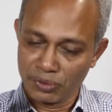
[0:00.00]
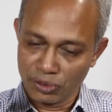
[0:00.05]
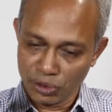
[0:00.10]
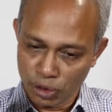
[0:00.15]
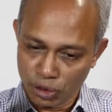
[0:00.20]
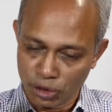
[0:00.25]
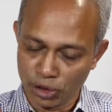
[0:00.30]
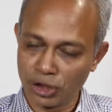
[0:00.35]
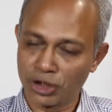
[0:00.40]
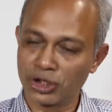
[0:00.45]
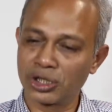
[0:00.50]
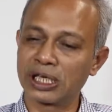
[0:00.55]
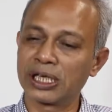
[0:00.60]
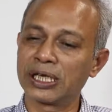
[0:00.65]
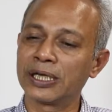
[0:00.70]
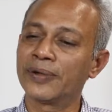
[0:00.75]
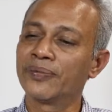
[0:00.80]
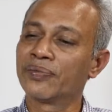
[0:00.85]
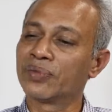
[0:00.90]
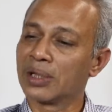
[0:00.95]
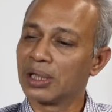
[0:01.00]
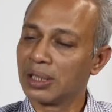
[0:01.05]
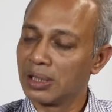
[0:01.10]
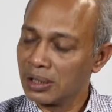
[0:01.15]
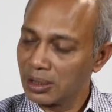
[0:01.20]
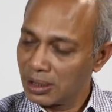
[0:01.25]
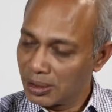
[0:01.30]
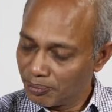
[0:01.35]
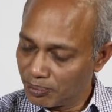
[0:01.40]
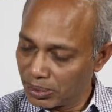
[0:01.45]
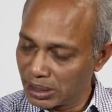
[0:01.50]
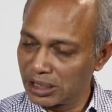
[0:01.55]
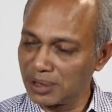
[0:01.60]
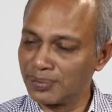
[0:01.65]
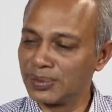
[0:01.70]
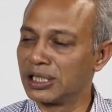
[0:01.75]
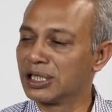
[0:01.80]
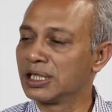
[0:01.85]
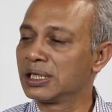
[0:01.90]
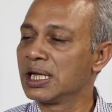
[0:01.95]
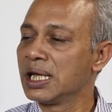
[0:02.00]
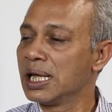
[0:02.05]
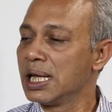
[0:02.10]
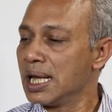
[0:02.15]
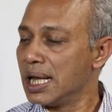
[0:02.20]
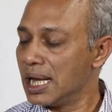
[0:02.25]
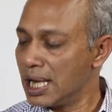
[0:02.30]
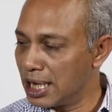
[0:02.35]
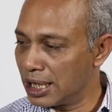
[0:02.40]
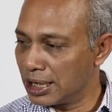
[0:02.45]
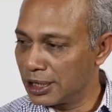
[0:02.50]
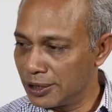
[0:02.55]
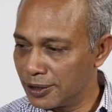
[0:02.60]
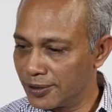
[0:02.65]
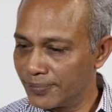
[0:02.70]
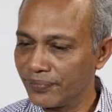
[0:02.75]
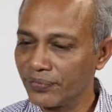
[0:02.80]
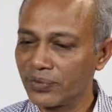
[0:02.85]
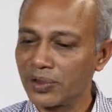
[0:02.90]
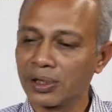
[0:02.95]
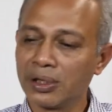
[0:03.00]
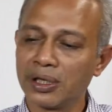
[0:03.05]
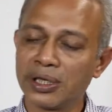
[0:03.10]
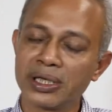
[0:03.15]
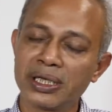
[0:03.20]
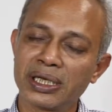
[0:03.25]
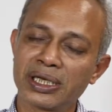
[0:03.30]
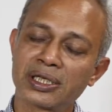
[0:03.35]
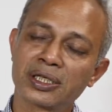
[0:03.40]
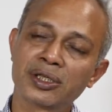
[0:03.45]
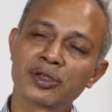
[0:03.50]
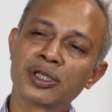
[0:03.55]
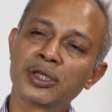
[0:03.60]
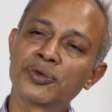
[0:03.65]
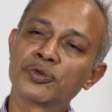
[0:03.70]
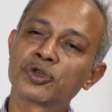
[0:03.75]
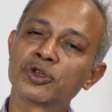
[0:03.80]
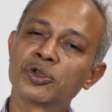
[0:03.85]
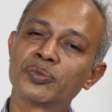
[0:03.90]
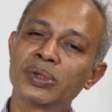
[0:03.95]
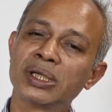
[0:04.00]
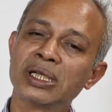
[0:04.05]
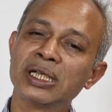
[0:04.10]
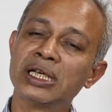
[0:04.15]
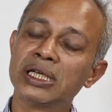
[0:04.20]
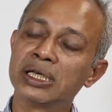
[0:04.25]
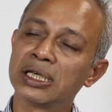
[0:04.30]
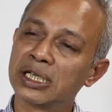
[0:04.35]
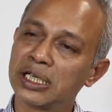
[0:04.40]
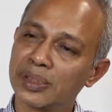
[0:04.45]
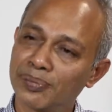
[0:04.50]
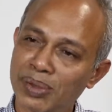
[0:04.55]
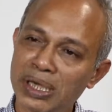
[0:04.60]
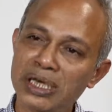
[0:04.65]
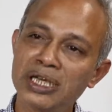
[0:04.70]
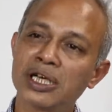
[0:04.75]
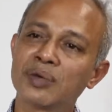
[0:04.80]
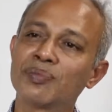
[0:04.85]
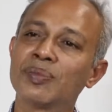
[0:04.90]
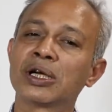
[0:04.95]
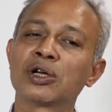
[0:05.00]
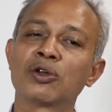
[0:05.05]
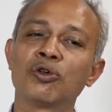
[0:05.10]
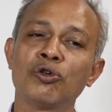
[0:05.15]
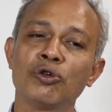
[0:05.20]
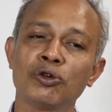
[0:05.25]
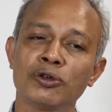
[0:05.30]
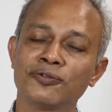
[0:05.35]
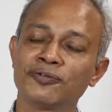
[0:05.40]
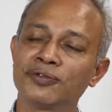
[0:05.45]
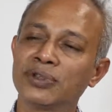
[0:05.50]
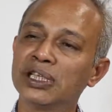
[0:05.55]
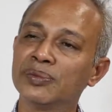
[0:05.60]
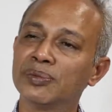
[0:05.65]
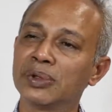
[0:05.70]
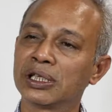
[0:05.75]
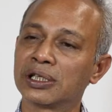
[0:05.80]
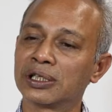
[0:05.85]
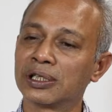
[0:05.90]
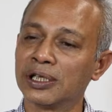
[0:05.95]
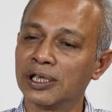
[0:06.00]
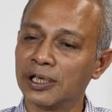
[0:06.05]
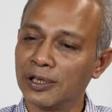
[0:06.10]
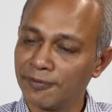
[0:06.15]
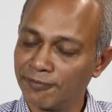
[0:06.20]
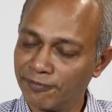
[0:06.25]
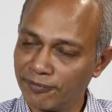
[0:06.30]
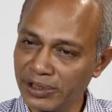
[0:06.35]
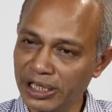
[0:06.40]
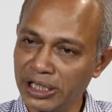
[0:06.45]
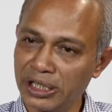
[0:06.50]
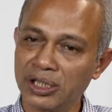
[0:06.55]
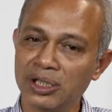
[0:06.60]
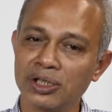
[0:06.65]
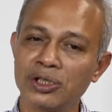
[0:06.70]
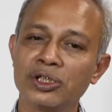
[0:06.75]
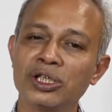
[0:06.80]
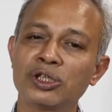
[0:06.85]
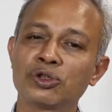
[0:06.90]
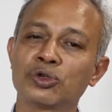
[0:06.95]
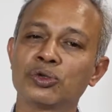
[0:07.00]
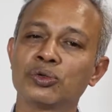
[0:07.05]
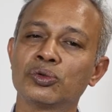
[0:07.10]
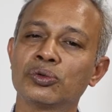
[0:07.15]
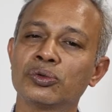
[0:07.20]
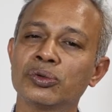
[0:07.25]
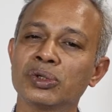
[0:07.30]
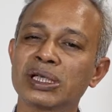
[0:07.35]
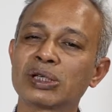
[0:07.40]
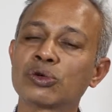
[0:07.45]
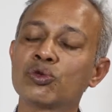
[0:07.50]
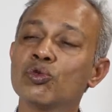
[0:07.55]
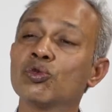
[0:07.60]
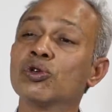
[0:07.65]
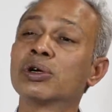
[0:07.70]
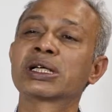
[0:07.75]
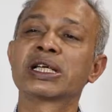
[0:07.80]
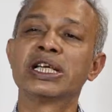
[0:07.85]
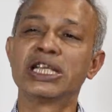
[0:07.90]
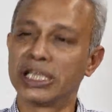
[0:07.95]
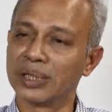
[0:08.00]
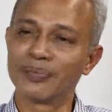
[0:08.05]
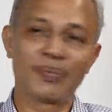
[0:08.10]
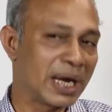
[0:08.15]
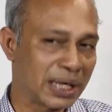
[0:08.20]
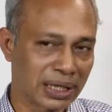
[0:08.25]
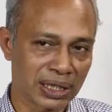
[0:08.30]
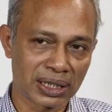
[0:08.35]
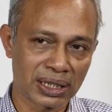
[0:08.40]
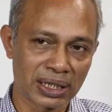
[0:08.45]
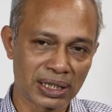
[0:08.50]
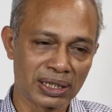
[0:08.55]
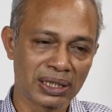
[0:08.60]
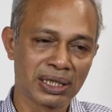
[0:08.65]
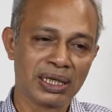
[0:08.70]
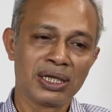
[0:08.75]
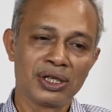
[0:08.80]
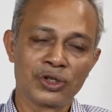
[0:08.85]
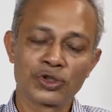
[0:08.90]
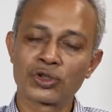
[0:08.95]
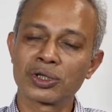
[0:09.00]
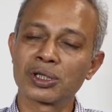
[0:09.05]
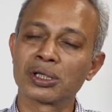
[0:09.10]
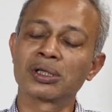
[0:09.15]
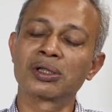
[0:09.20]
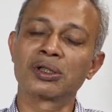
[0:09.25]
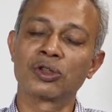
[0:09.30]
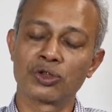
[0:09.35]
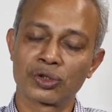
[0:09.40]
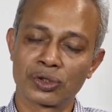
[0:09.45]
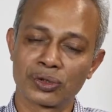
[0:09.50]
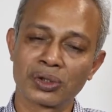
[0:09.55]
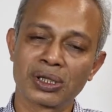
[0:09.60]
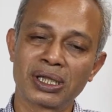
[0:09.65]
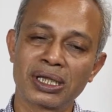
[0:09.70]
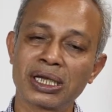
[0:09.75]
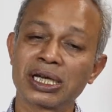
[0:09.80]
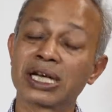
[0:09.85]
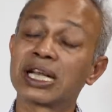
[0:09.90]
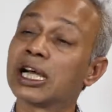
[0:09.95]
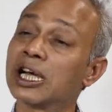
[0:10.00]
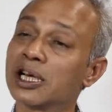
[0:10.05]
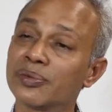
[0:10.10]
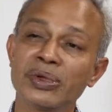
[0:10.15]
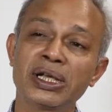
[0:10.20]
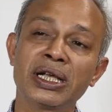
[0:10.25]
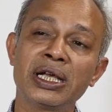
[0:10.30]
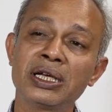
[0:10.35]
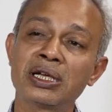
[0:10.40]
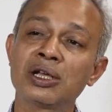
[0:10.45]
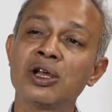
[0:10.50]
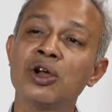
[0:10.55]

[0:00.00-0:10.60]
judiciary, Parliament, and executive should be interdependent, but all of them are free to work independently. So they are curbing it,